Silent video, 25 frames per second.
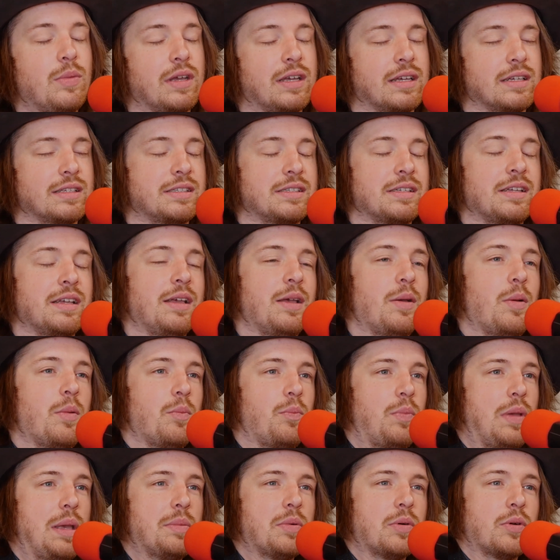Because
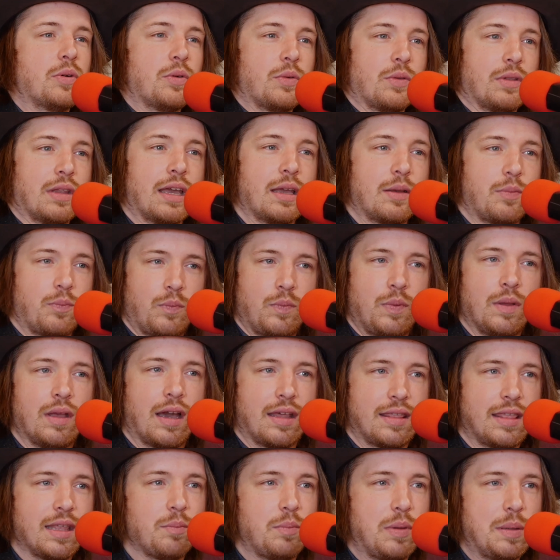
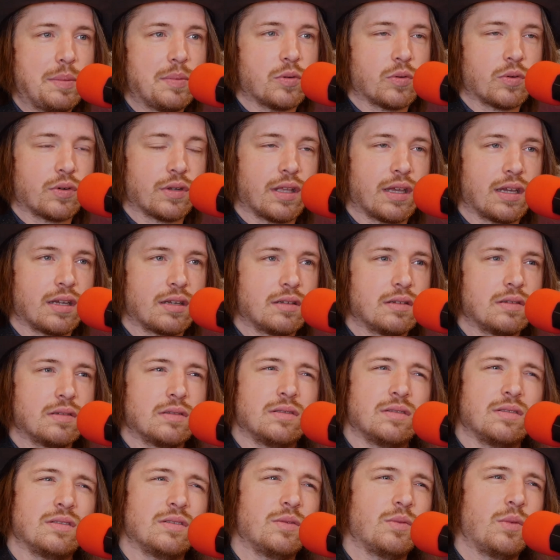I think people were like,
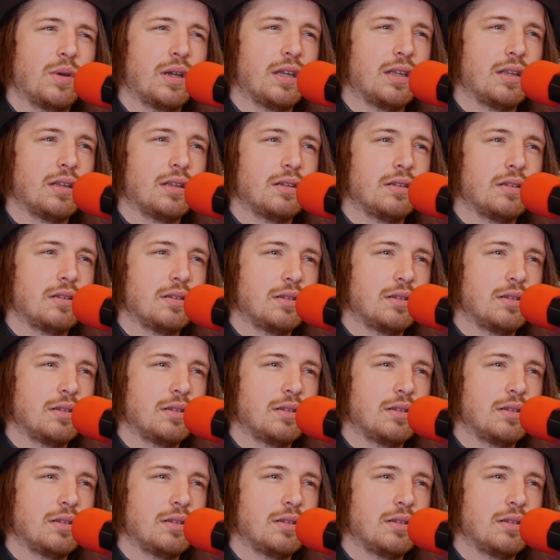wait.